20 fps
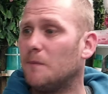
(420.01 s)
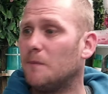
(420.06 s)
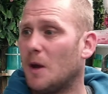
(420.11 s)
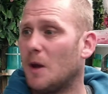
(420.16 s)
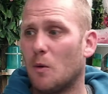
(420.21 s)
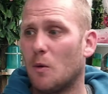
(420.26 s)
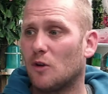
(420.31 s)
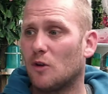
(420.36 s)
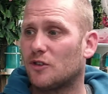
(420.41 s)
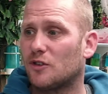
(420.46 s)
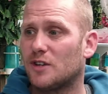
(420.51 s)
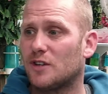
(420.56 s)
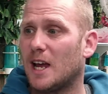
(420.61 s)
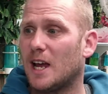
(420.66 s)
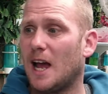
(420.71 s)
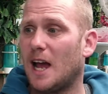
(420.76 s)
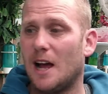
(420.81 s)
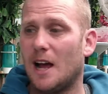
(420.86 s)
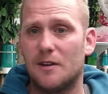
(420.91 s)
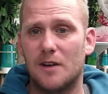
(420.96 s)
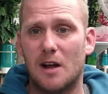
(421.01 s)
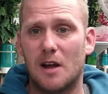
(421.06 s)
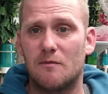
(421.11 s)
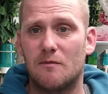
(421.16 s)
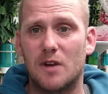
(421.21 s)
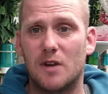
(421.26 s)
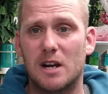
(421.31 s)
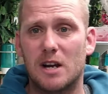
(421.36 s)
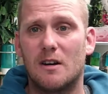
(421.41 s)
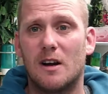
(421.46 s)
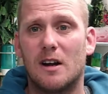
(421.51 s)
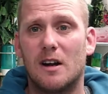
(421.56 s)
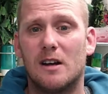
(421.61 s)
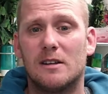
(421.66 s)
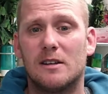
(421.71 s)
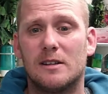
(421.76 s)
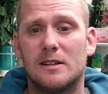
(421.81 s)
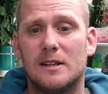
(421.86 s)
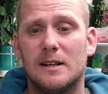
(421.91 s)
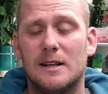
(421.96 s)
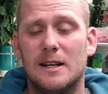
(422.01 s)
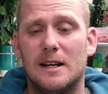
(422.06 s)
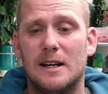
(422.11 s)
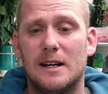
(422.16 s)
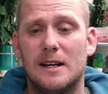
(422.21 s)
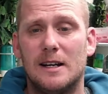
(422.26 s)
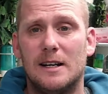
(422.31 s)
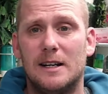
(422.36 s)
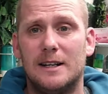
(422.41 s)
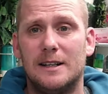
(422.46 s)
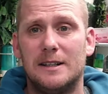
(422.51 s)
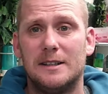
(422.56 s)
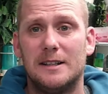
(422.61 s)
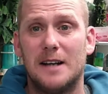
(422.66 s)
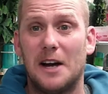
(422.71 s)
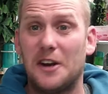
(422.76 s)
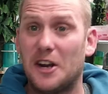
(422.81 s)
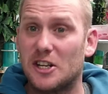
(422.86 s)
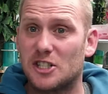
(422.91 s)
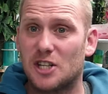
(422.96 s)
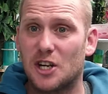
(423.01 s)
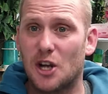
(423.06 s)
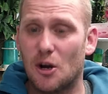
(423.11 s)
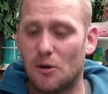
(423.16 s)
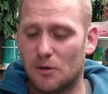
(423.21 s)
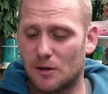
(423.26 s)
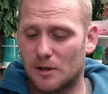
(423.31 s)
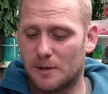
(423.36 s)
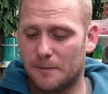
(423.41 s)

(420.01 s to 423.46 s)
they will sit and, and rear, uh, and unless the young.